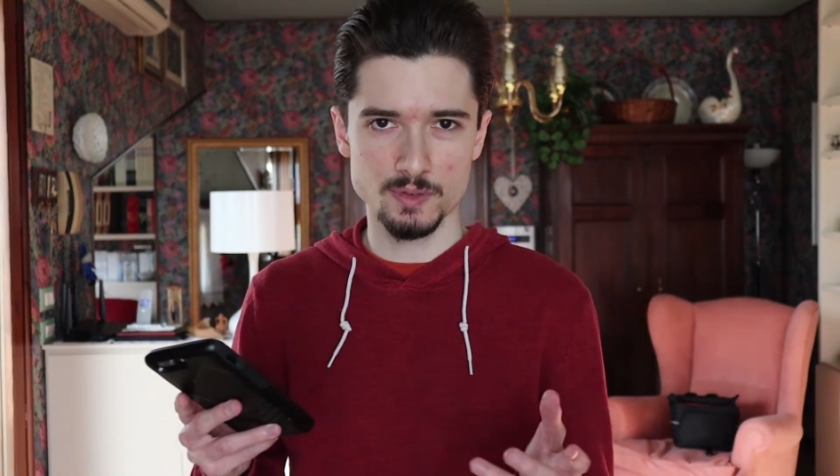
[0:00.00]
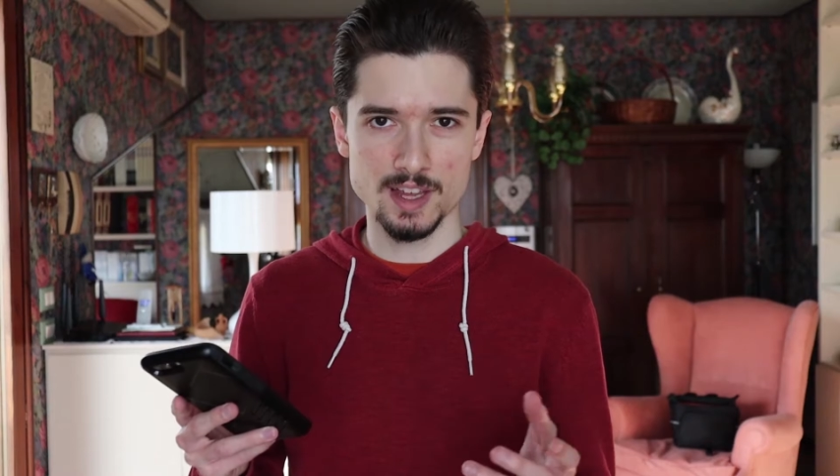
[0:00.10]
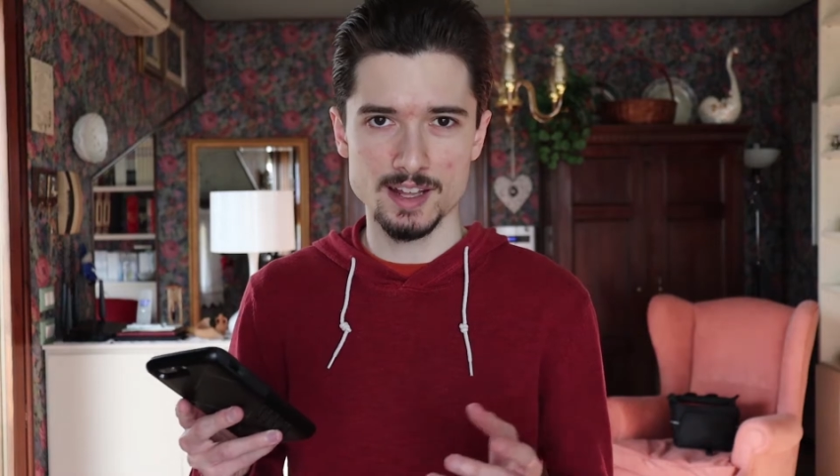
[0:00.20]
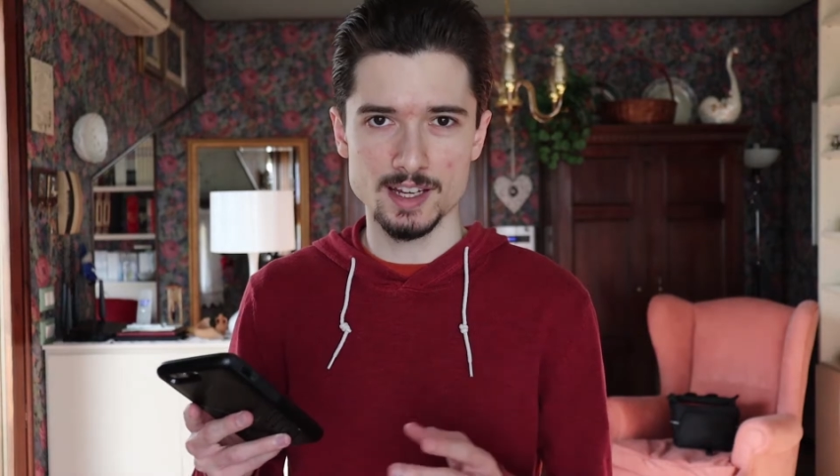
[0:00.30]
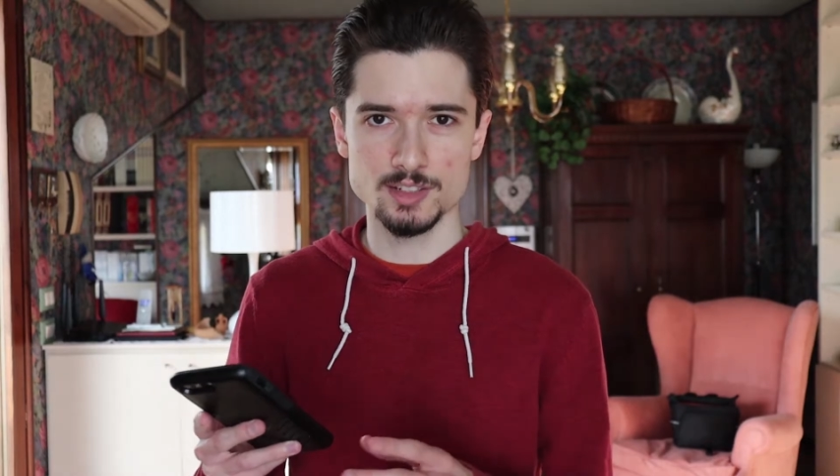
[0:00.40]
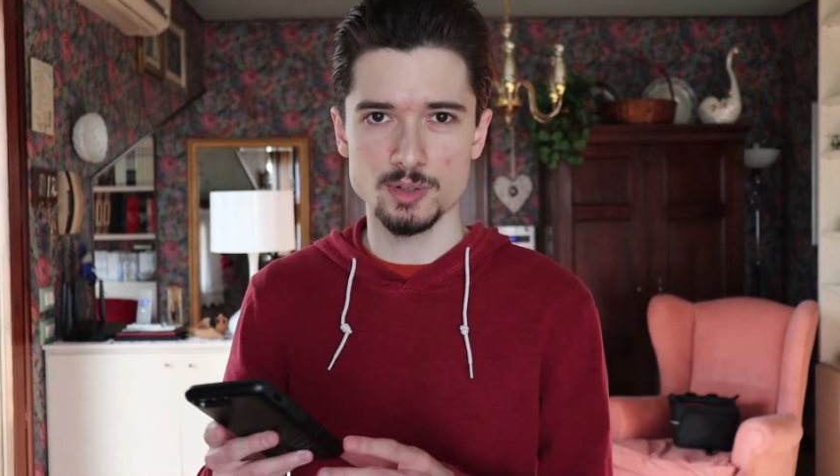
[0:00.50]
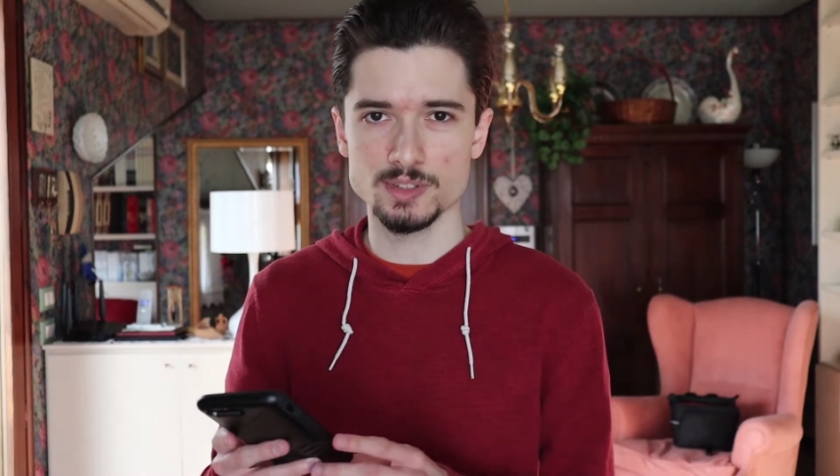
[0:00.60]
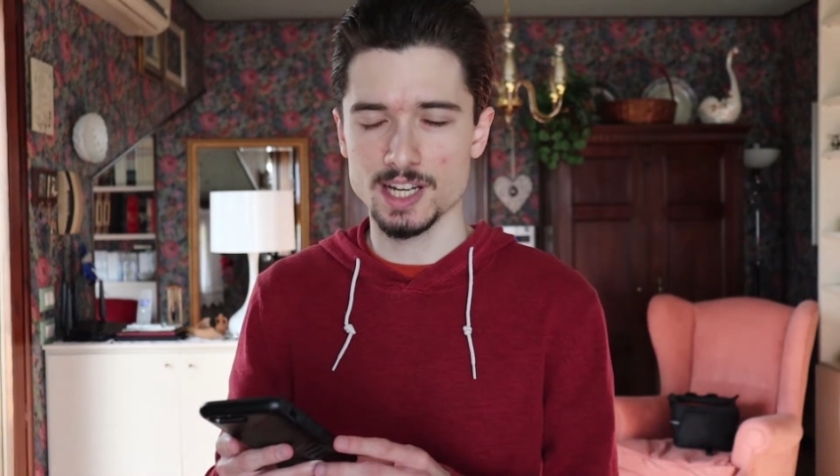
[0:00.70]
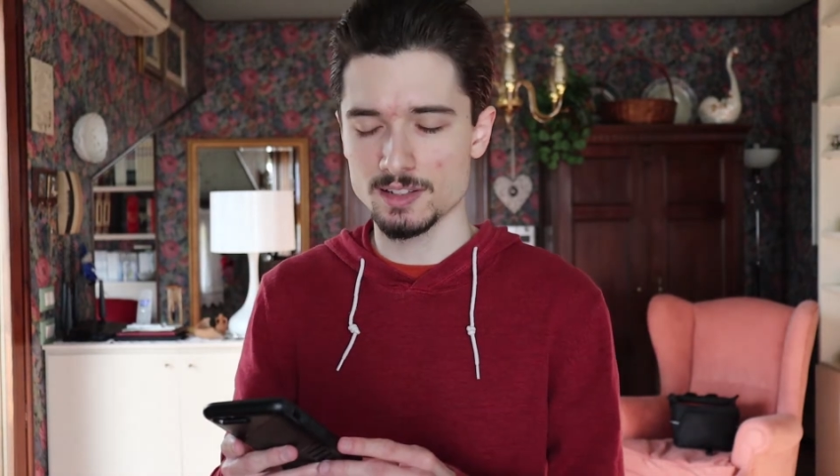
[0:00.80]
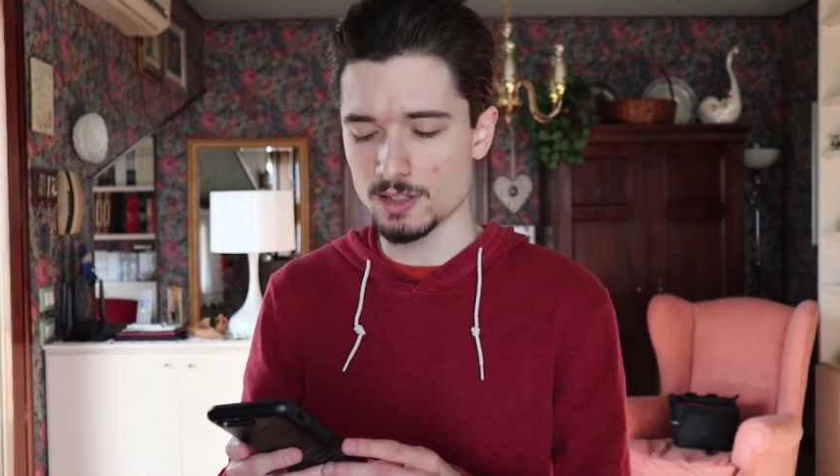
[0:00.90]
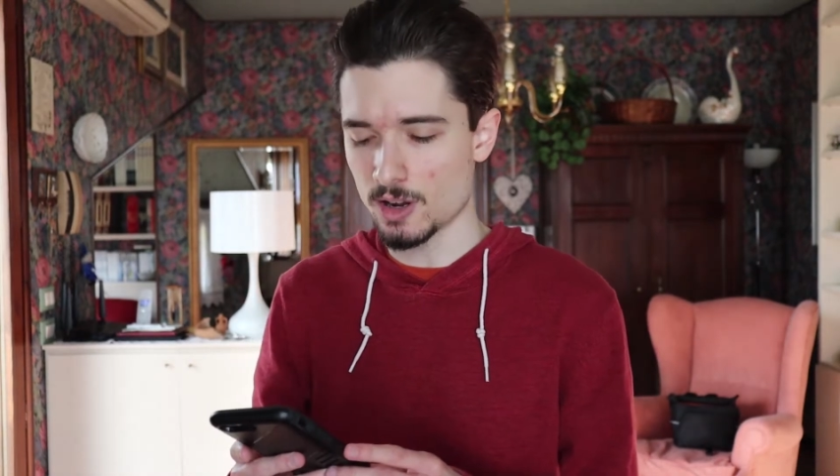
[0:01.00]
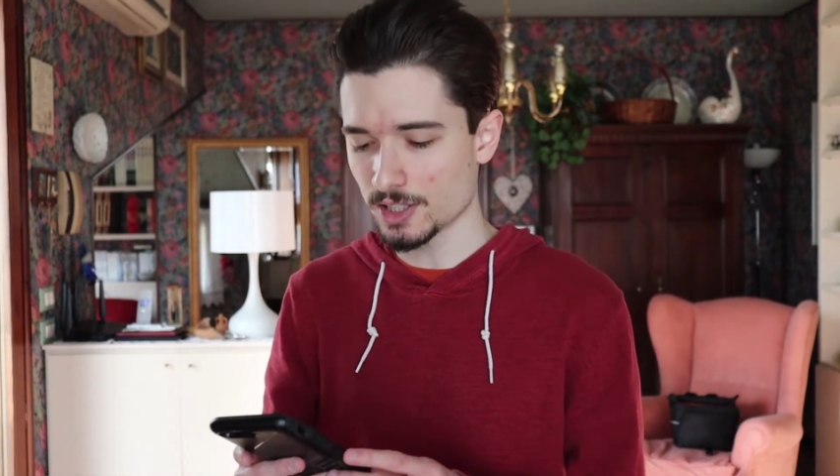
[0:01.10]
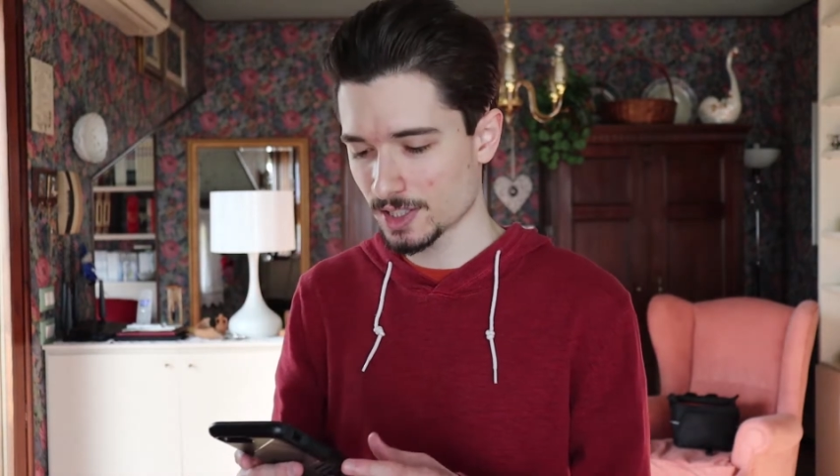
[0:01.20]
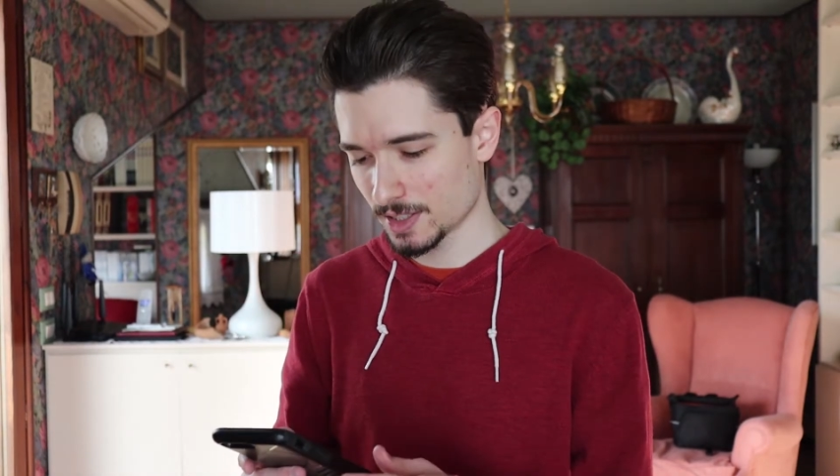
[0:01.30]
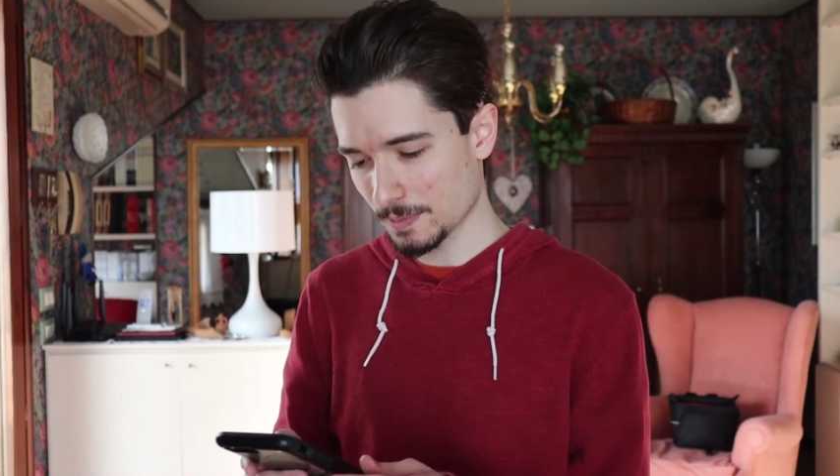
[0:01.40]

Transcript: that I don't get lost,